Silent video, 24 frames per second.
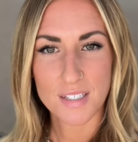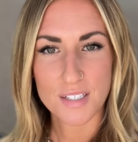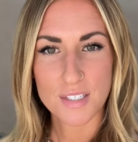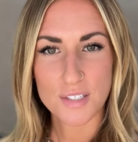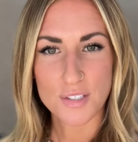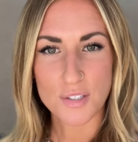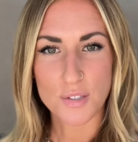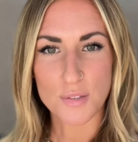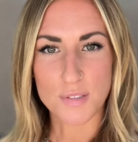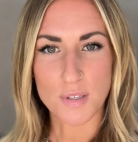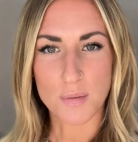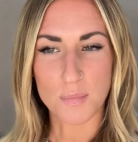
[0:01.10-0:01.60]

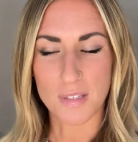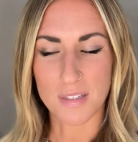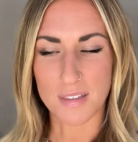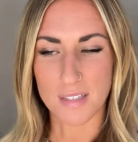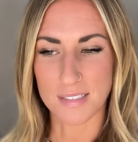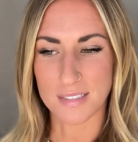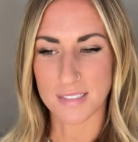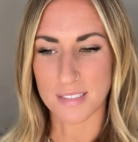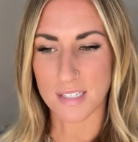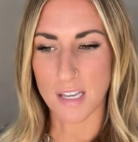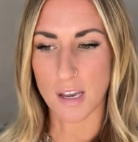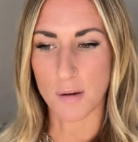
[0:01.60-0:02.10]
So something
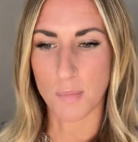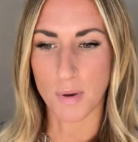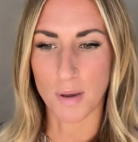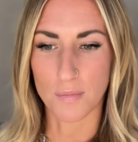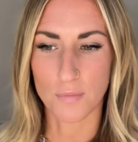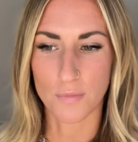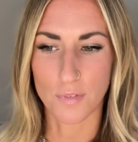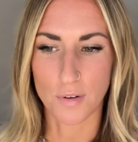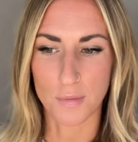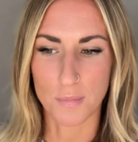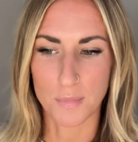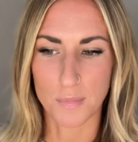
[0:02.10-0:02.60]
that's come up
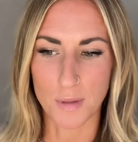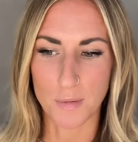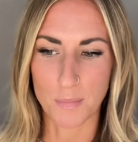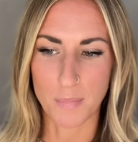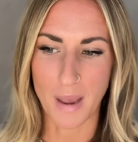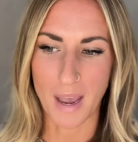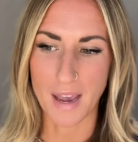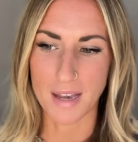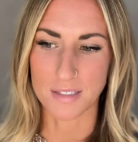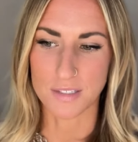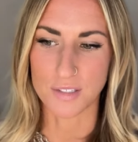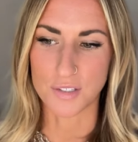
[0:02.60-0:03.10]
from the
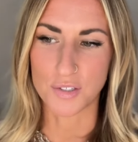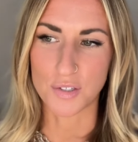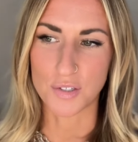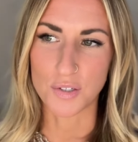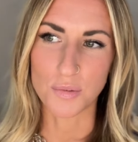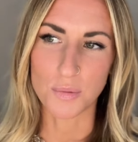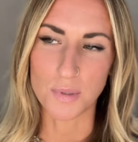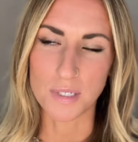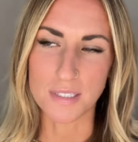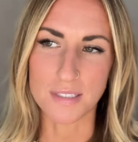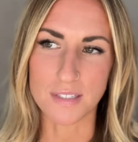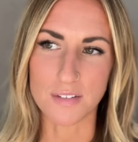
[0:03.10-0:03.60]
past 2
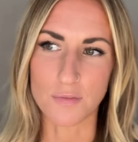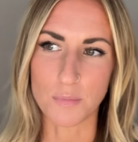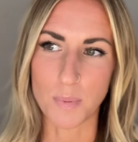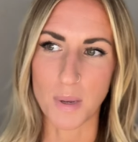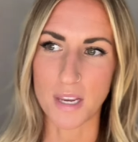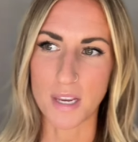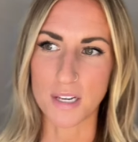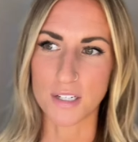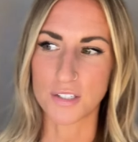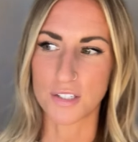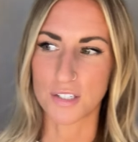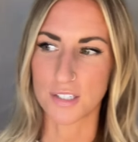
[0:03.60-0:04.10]
weeks of
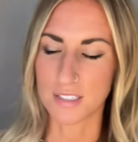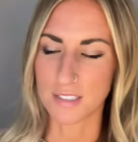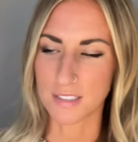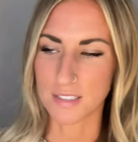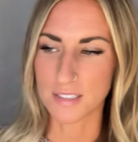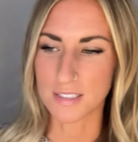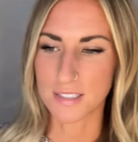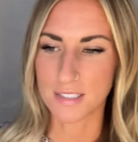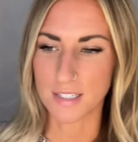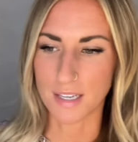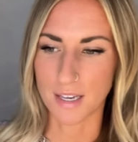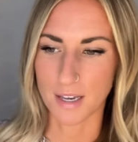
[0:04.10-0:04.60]

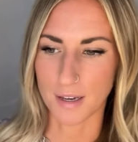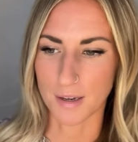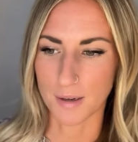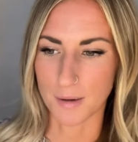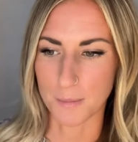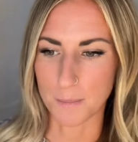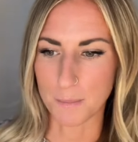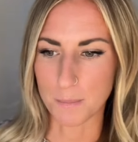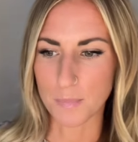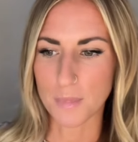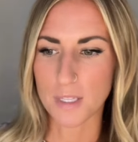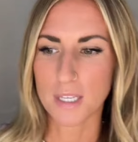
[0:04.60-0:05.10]
patience,
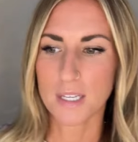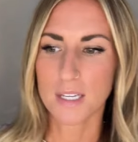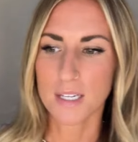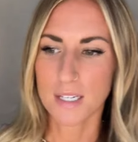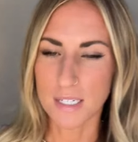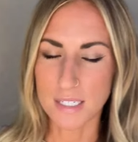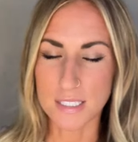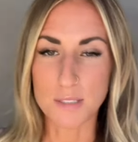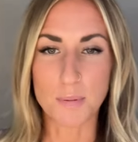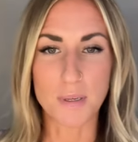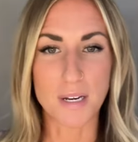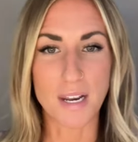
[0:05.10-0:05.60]

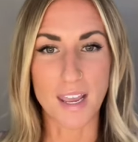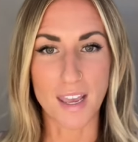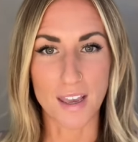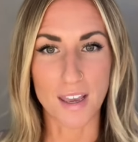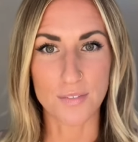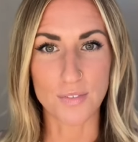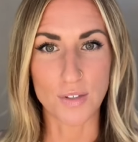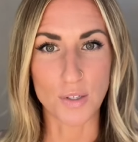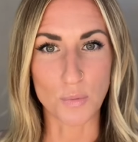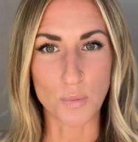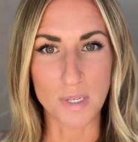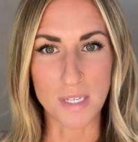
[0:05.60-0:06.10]
it's been a
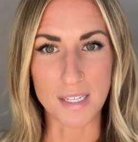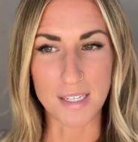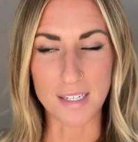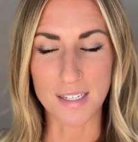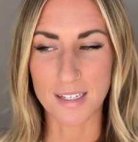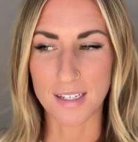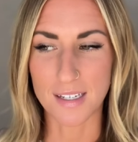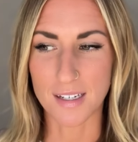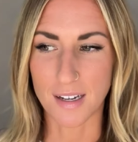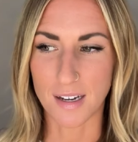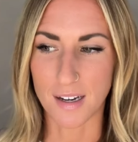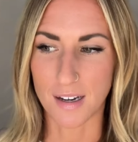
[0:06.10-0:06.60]
heavy
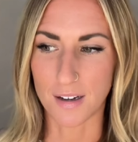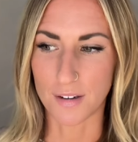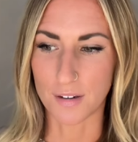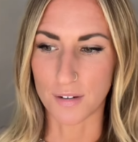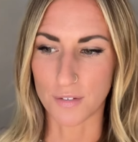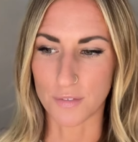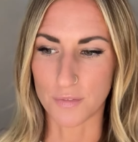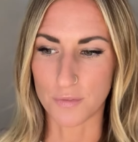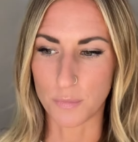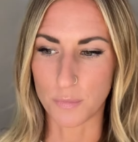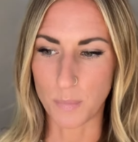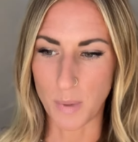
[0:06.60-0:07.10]
week
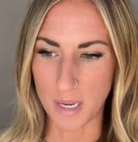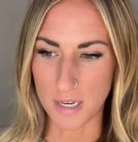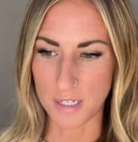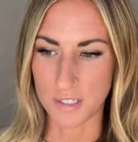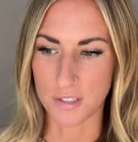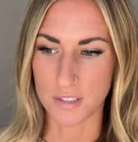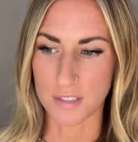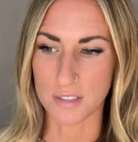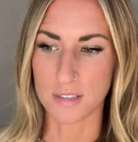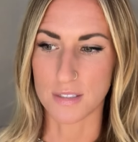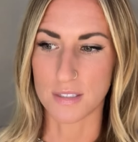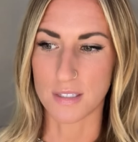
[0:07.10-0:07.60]
of
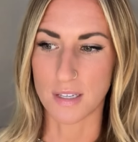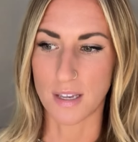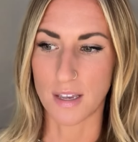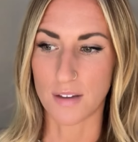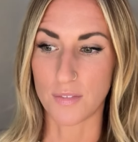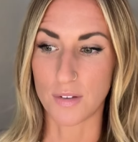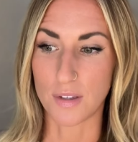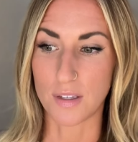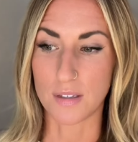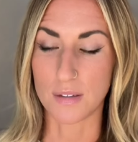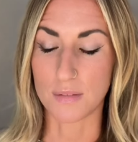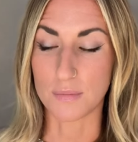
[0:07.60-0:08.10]
patience, a
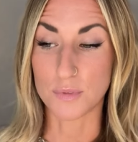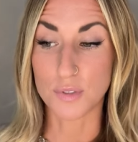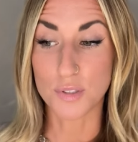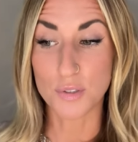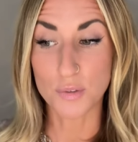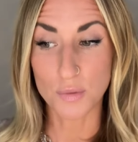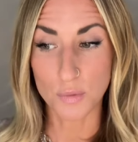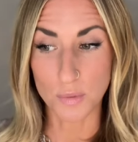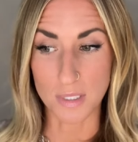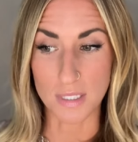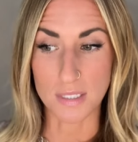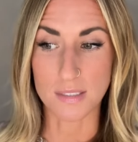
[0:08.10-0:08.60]
heavy
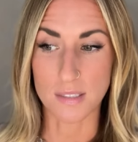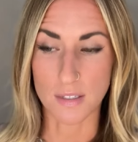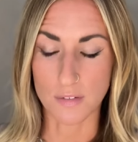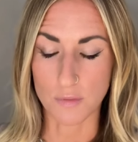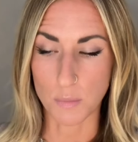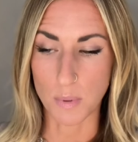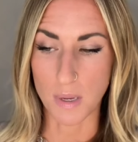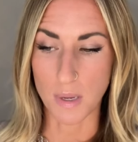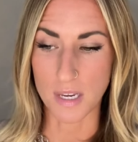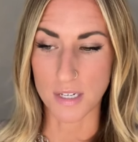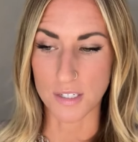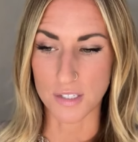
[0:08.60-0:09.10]
2 weeks of
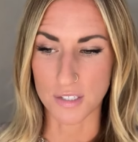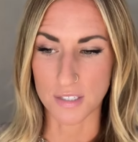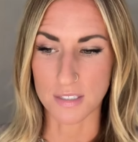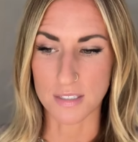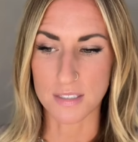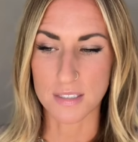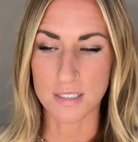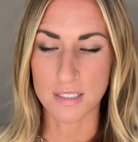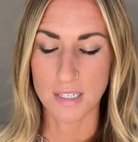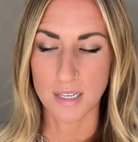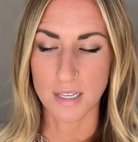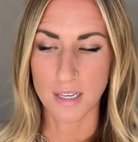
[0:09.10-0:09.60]

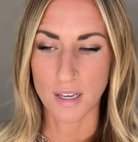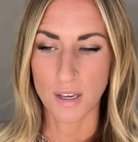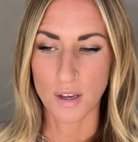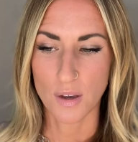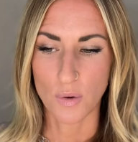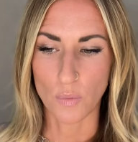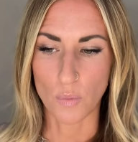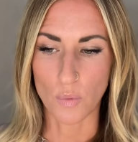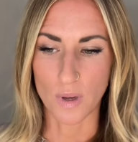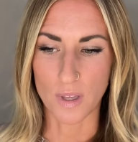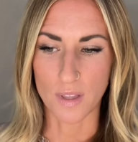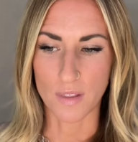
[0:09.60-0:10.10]
patience
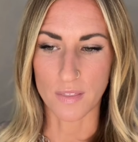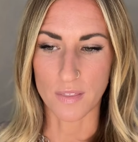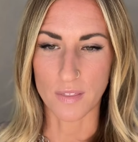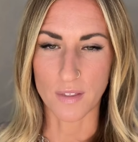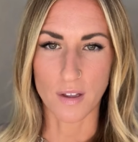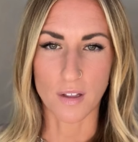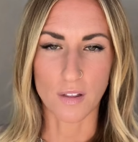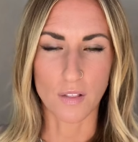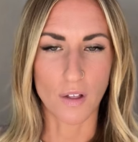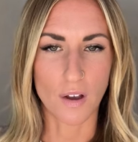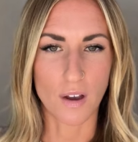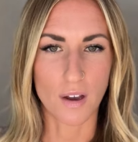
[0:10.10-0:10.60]
with a
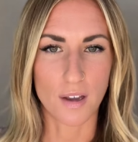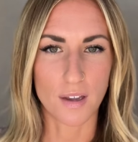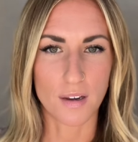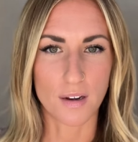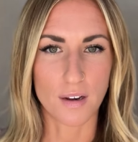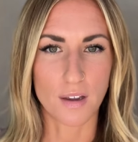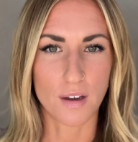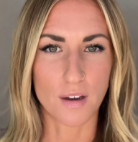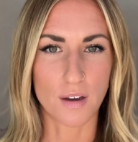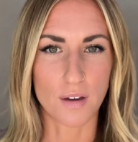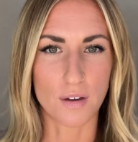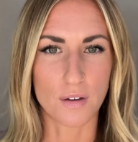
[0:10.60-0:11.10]
lot
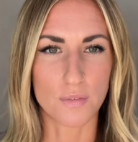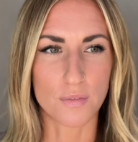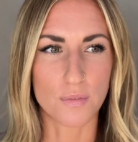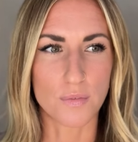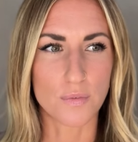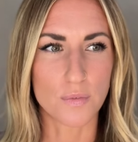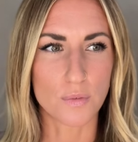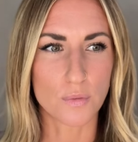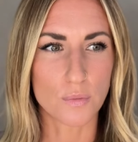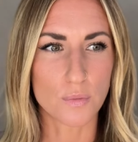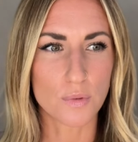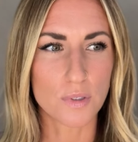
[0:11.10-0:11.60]
of
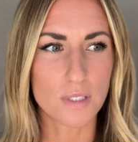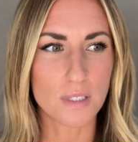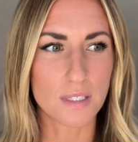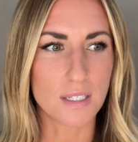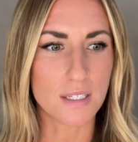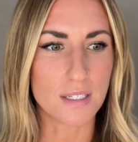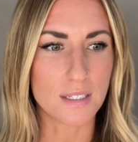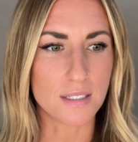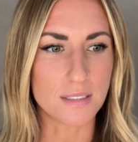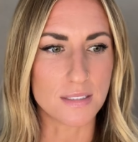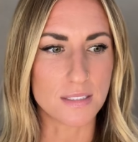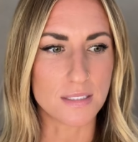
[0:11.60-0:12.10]

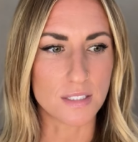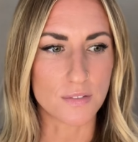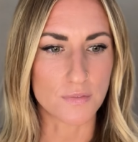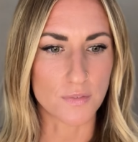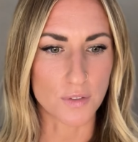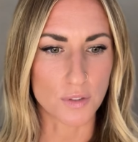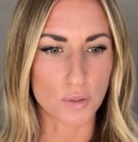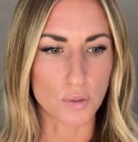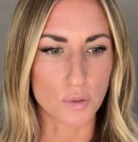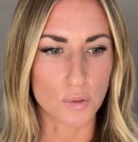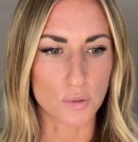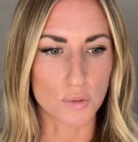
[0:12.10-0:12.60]
really
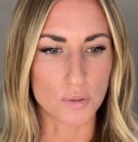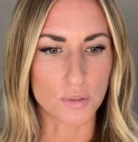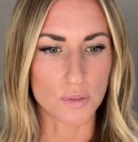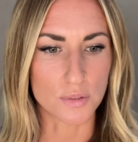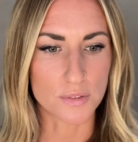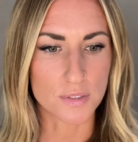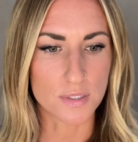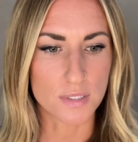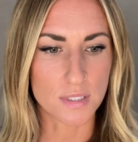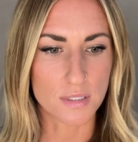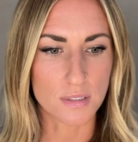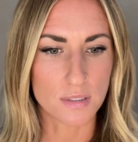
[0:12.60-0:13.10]

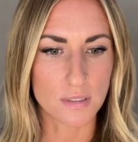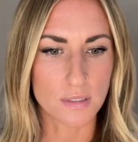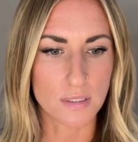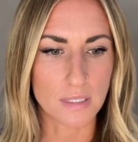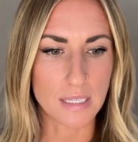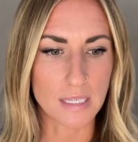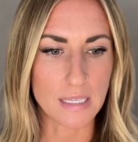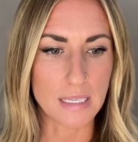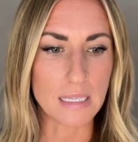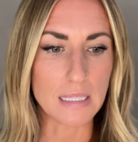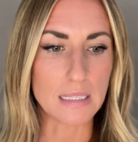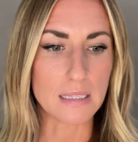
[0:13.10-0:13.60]
difficult
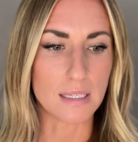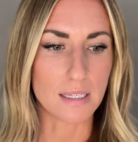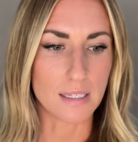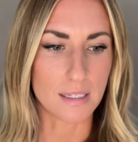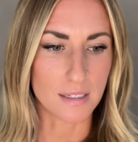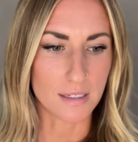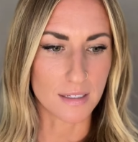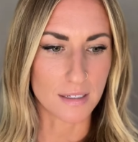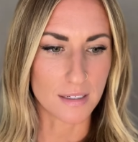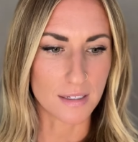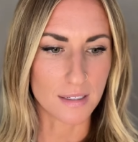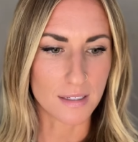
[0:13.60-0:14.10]

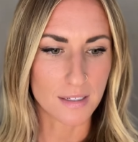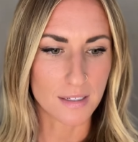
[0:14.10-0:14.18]
healing